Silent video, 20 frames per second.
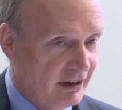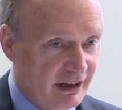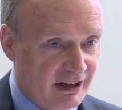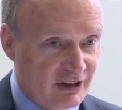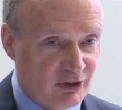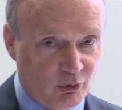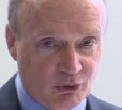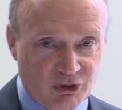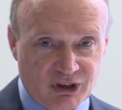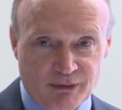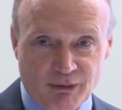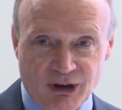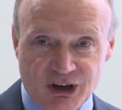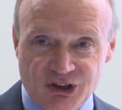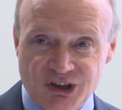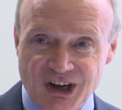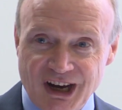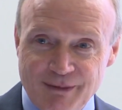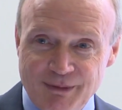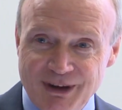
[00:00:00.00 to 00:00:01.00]
he's also my
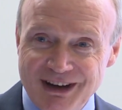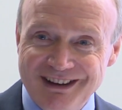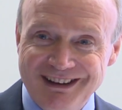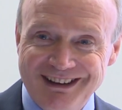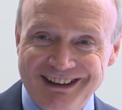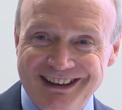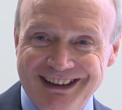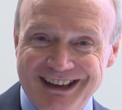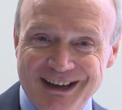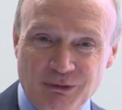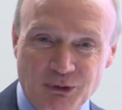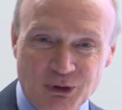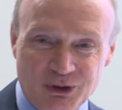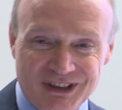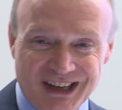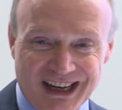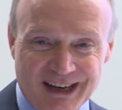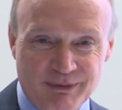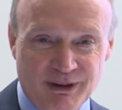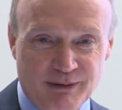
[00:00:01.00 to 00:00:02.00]
chairman, will
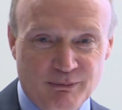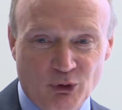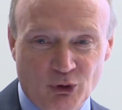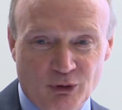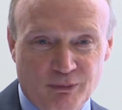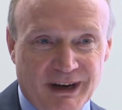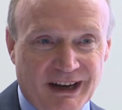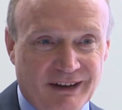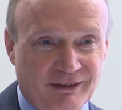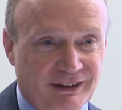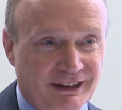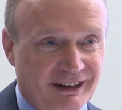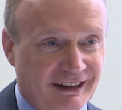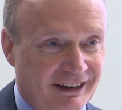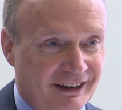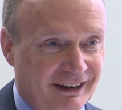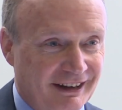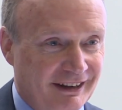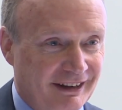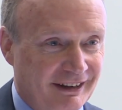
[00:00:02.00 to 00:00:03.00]
say a bit more about
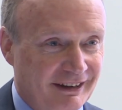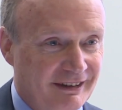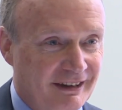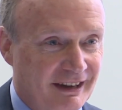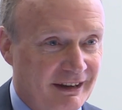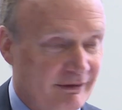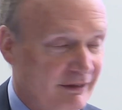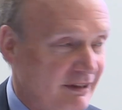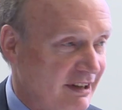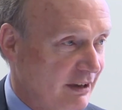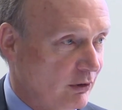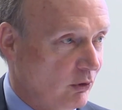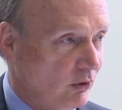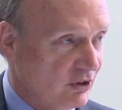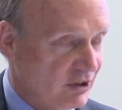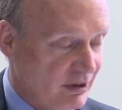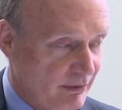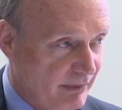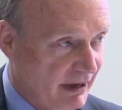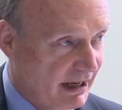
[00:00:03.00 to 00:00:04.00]
the
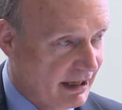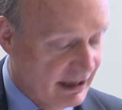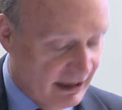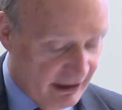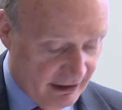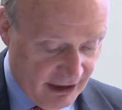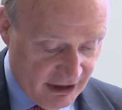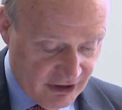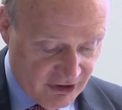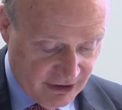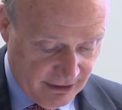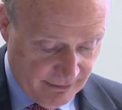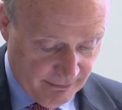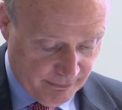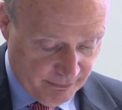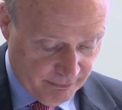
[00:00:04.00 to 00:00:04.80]
technology and banking later.